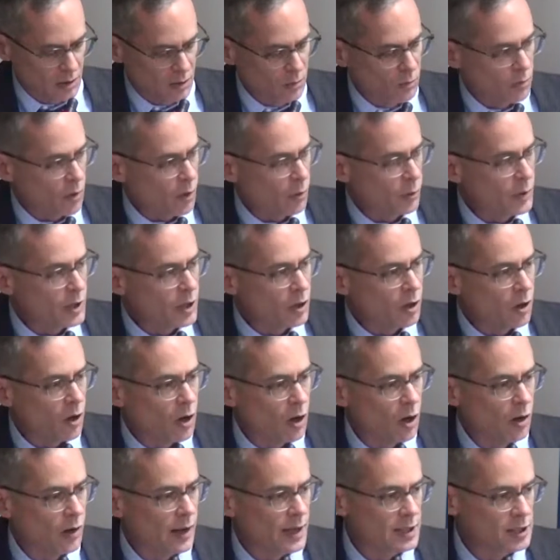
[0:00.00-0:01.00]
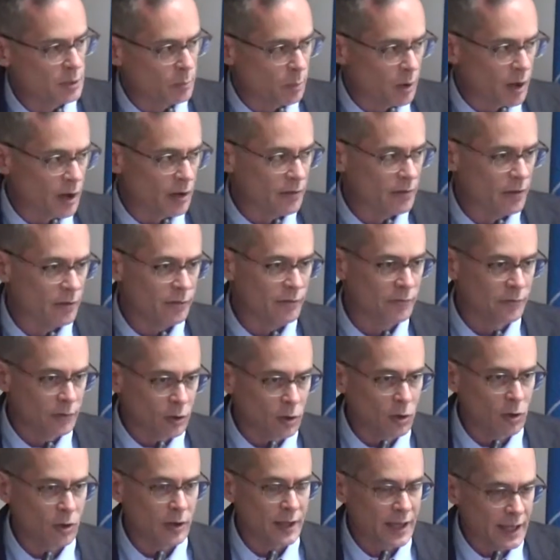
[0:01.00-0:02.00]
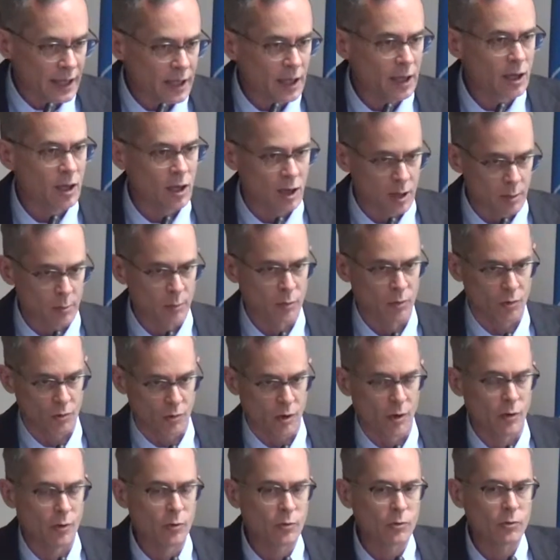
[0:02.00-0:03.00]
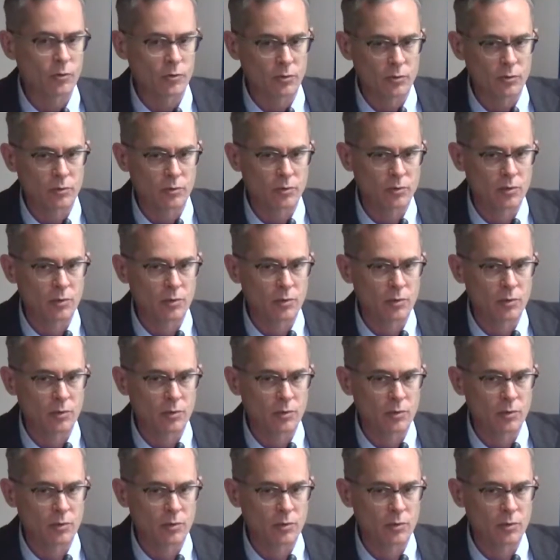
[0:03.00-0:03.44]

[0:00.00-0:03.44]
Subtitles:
What we call as a part of a full income growth,